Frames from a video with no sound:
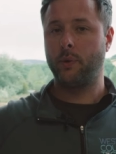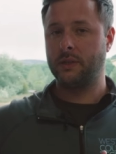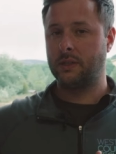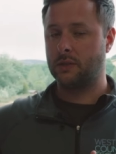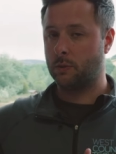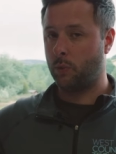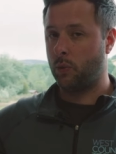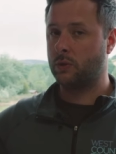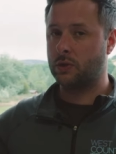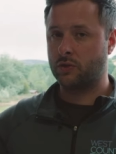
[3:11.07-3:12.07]
pointing
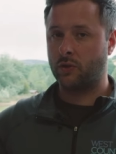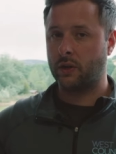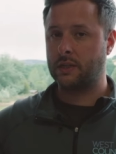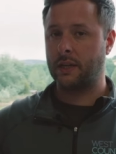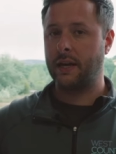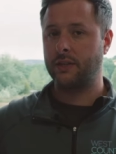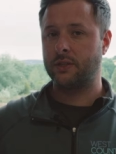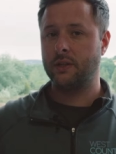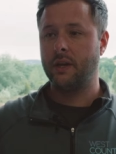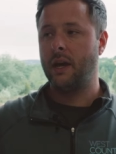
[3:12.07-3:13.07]
towards the strongest
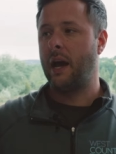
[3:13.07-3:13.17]
connection